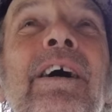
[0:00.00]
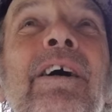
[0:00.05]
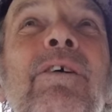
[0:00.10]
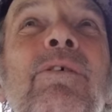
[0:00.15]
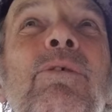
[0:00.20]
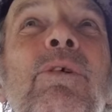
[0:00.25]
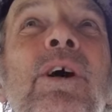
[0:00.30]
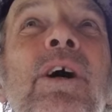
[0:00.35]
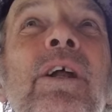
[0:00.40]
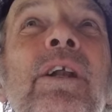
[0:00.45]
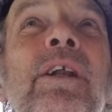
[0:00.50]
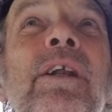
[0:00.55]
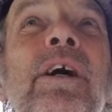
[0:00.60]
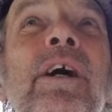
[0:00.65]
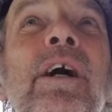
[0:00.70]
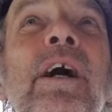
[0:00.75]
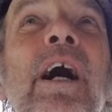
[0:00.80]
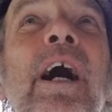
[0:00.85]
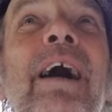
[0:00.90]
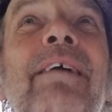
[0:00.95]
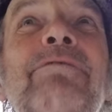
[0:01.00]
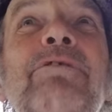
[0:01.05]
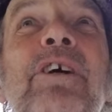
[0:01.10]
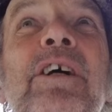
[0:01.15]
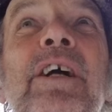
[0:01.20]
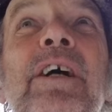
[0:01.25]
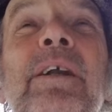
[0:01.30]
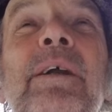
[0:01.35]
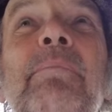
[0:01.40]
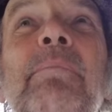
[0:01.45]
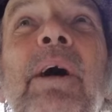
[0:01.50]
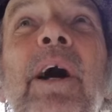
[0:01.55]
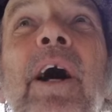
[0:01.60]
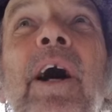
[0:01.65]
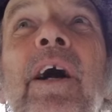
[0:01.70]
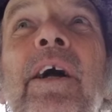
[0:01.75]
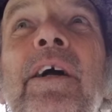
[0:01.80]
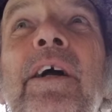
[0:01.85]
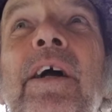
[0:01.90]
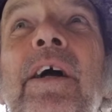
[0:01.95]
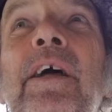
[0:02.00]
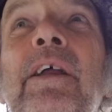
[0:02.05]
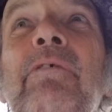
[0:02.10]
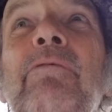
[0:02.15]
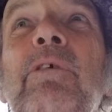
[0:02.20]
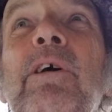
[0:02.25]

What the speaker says: one African-American,